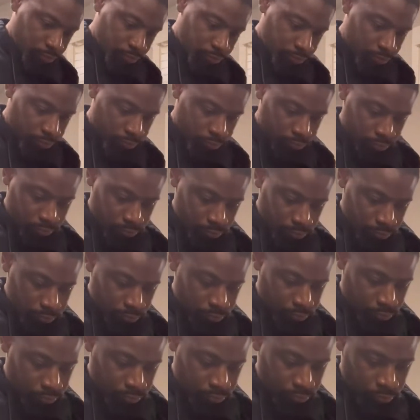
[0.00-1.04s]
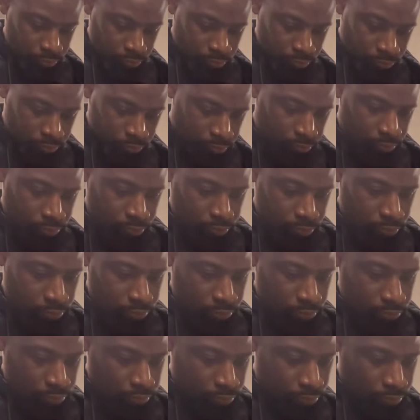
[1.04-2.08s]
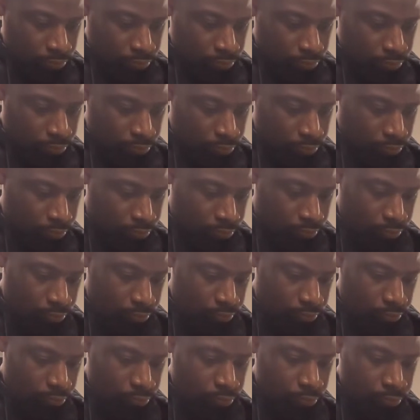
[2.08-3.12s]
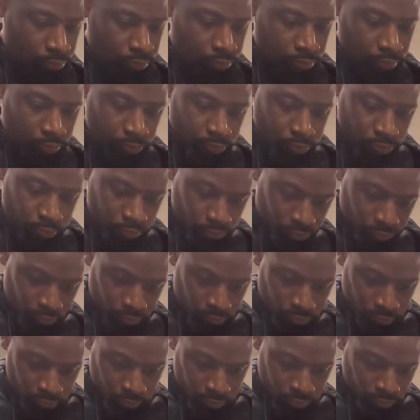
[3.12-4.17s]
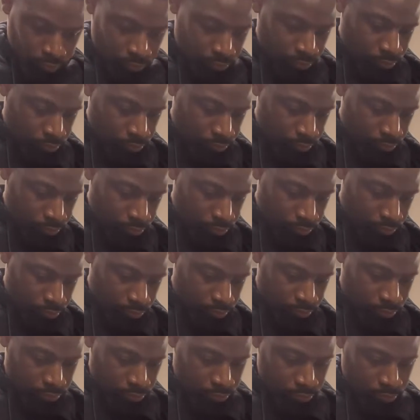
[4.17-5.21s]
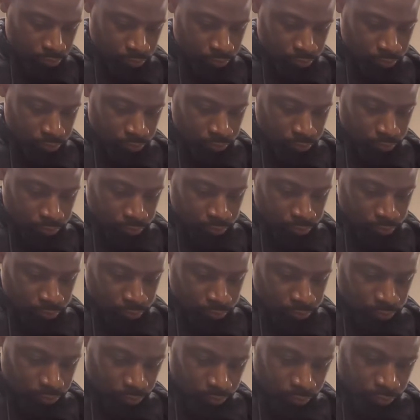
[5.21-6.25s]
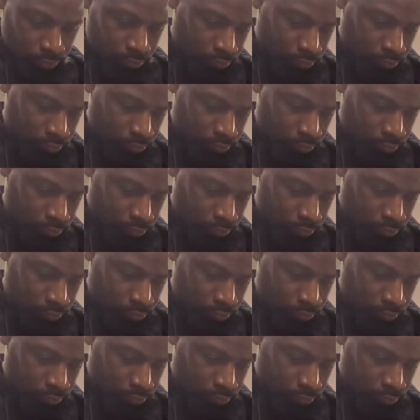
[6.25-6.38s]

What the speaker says: Nobody speaks.